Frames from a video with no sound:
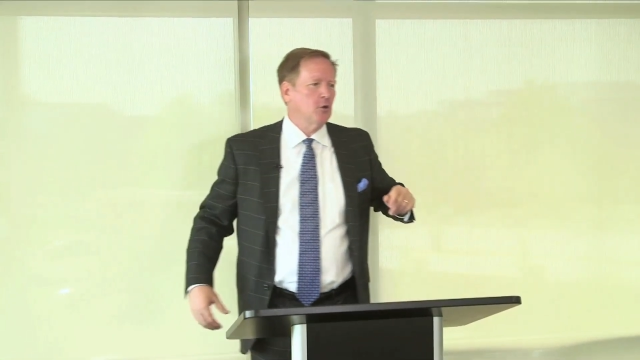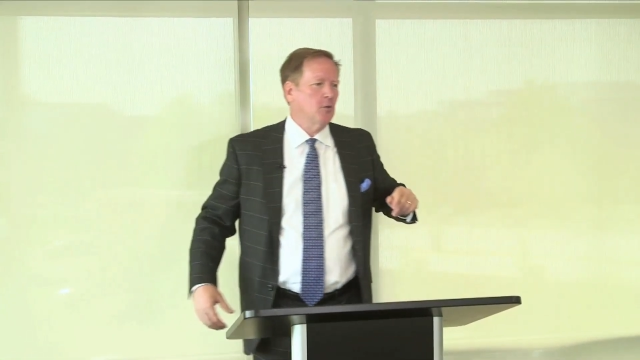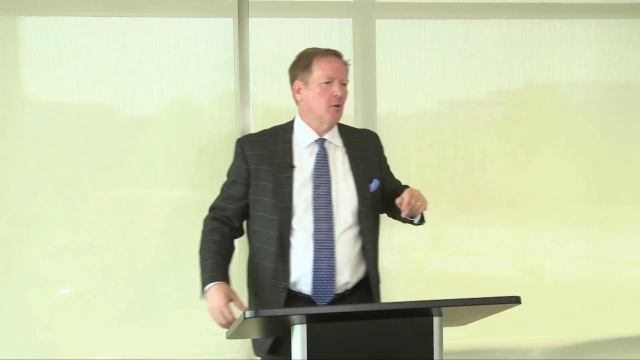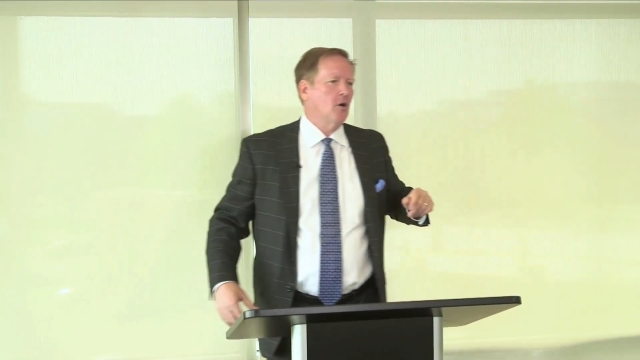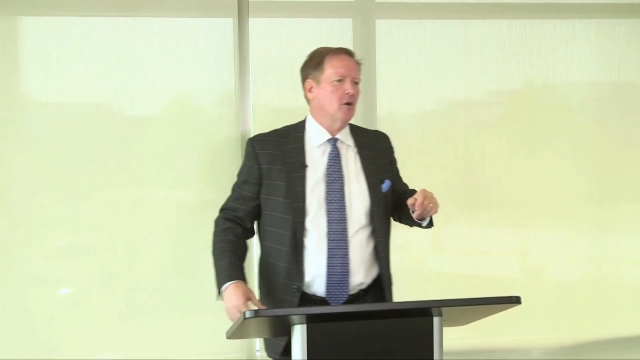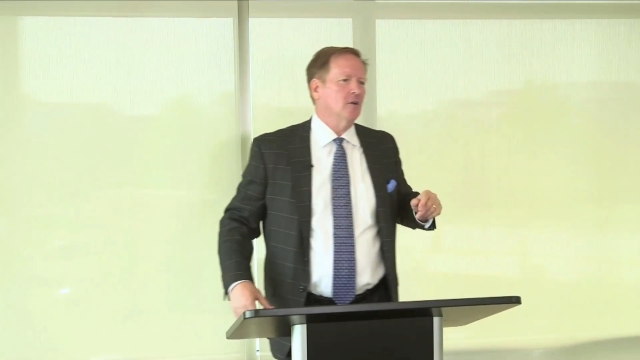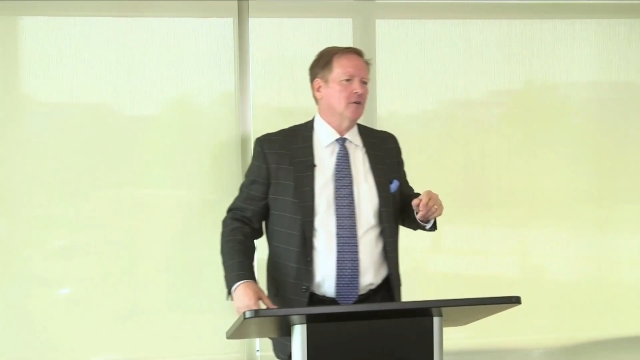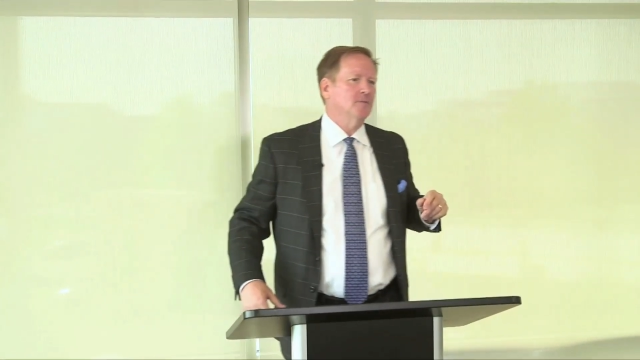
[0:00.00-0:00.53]

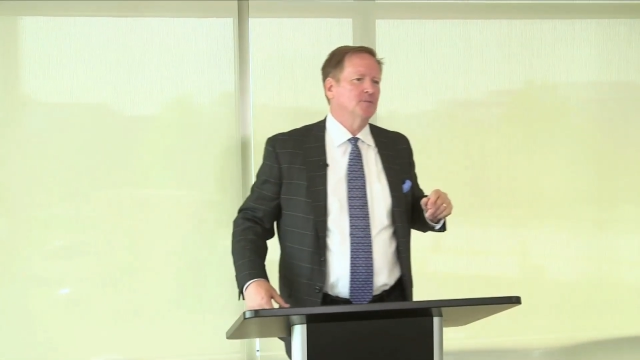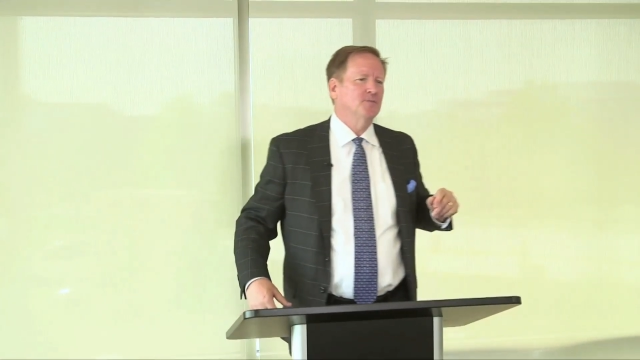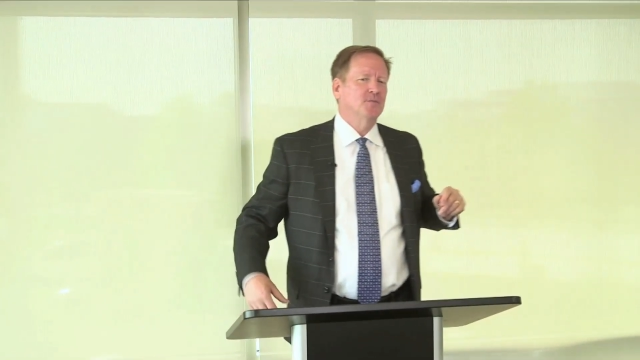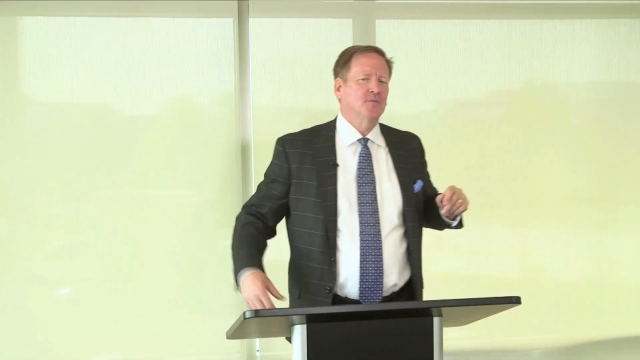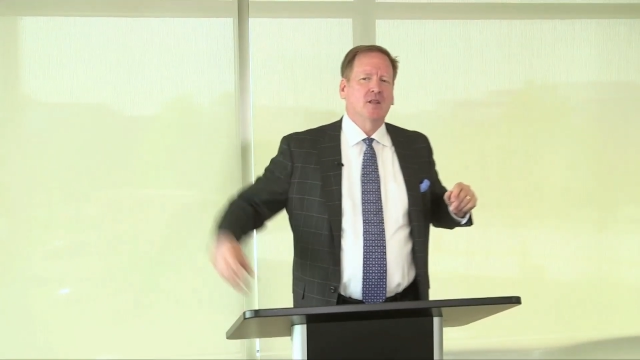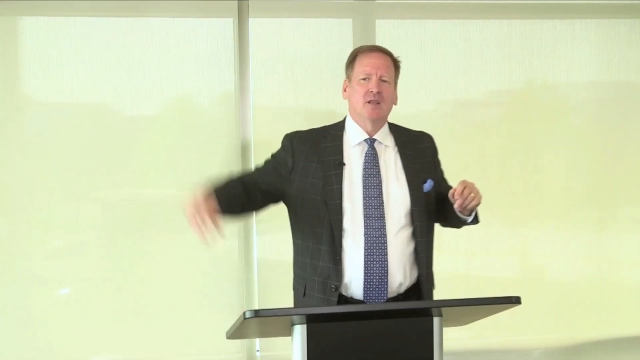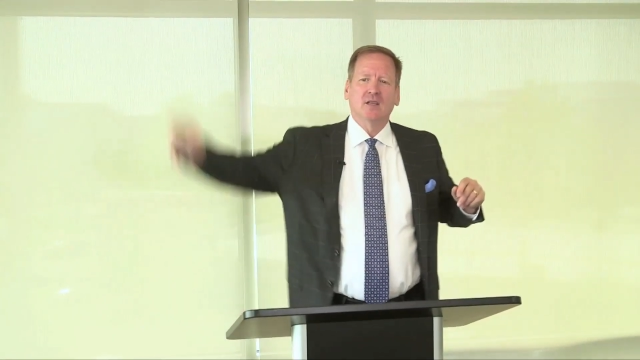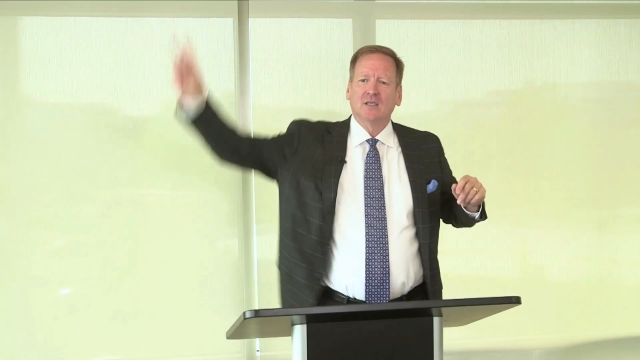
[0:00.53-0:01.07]
apart.
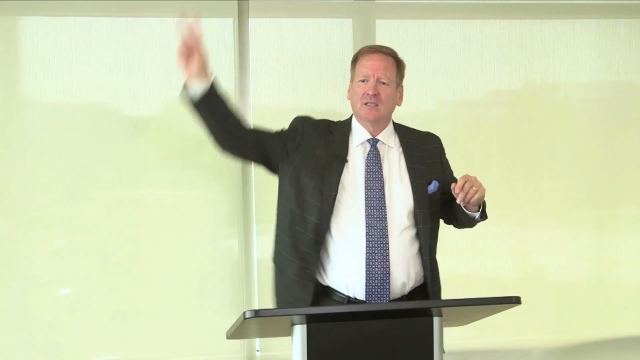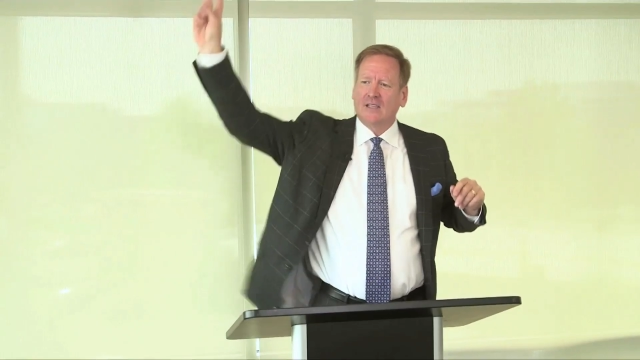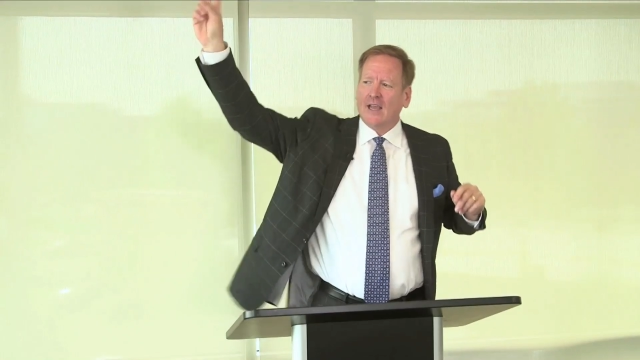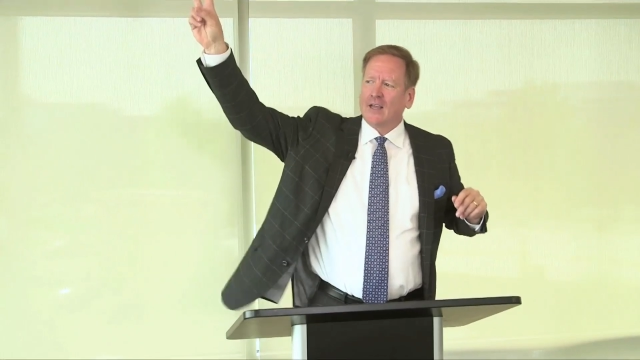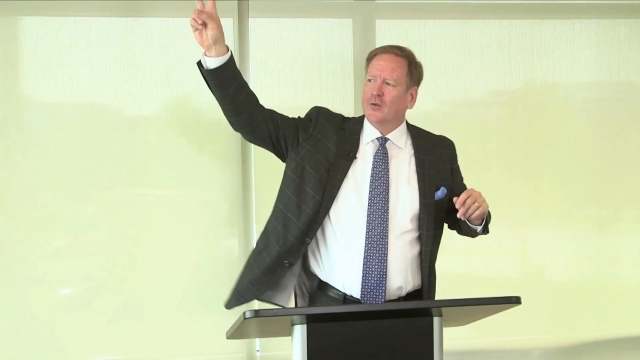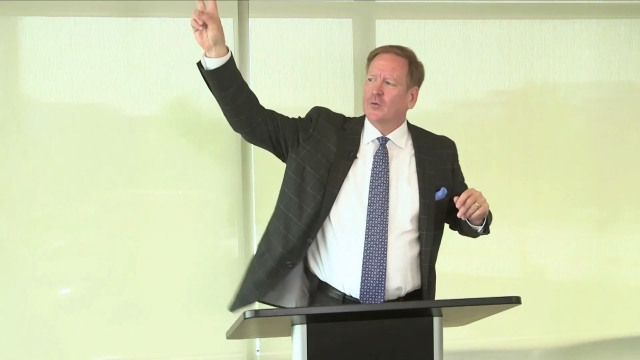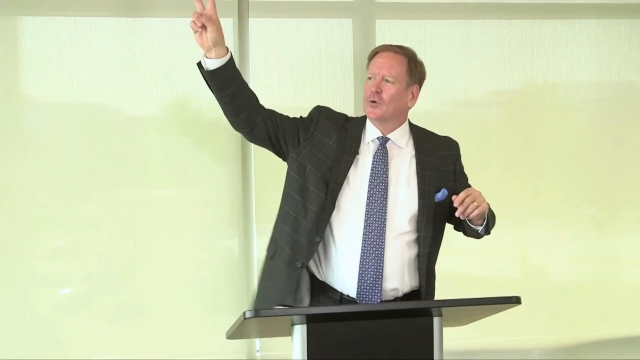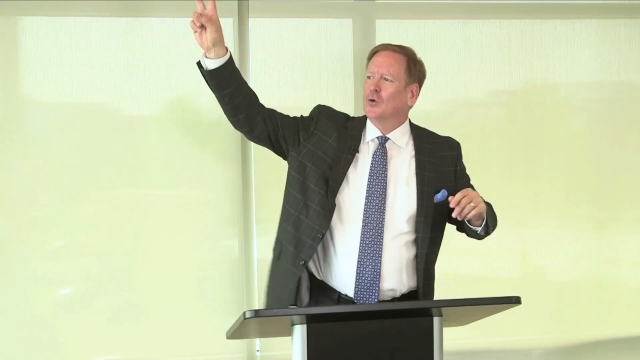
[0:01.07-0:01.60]

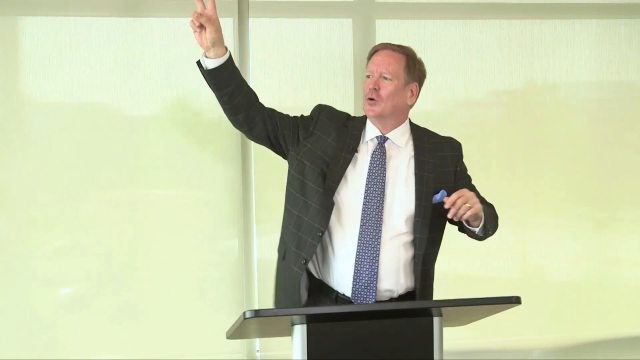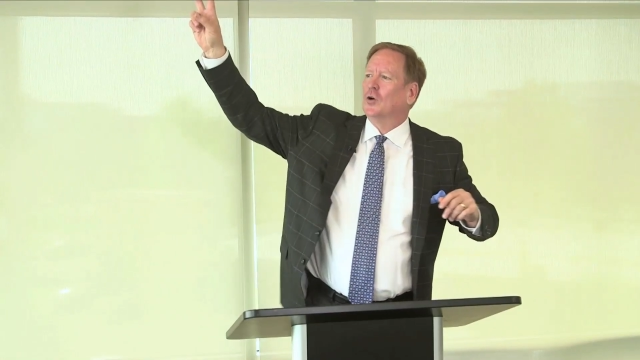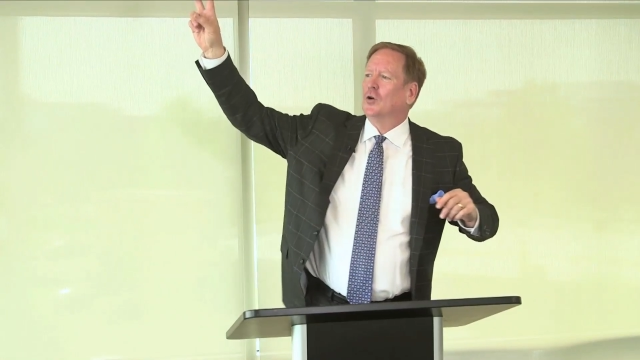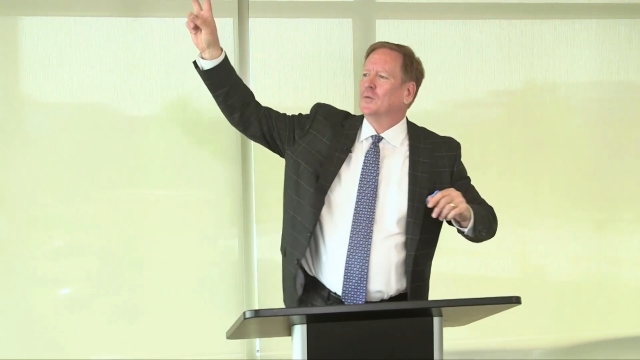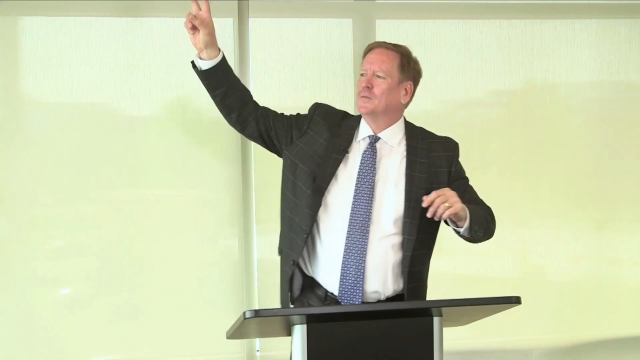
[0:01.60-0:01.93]
Second rule,